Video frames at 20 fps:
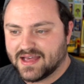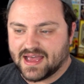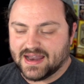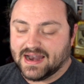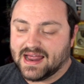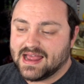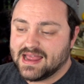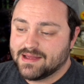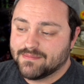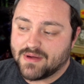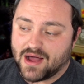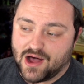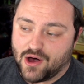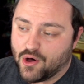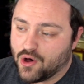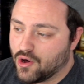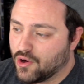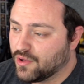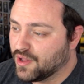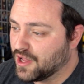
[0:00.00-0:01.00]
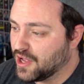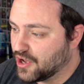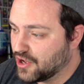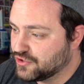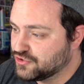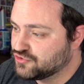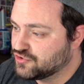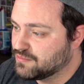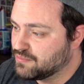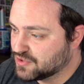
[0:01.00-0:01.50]
and I am all
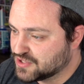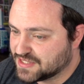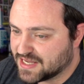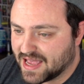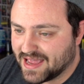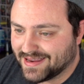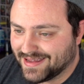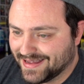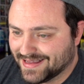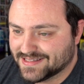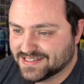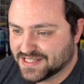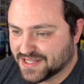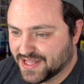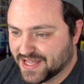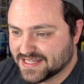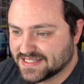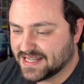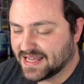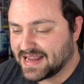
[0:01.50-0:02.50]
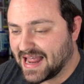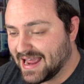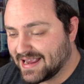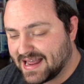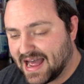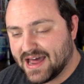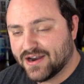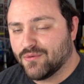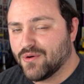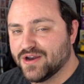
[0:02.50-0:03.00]
100% into this. Like, I
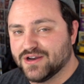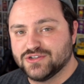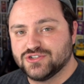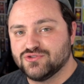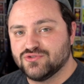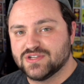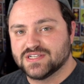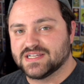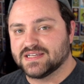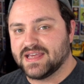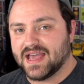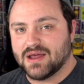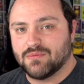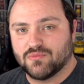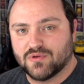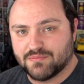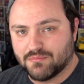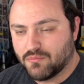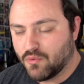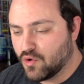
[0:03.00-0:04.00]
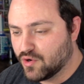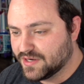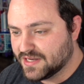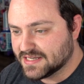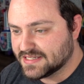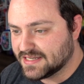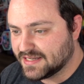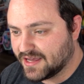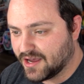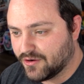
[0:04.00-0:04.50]
kind of want to do this again with more
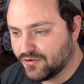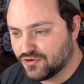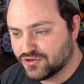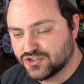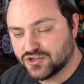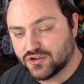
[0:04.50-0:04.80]
Disney characters.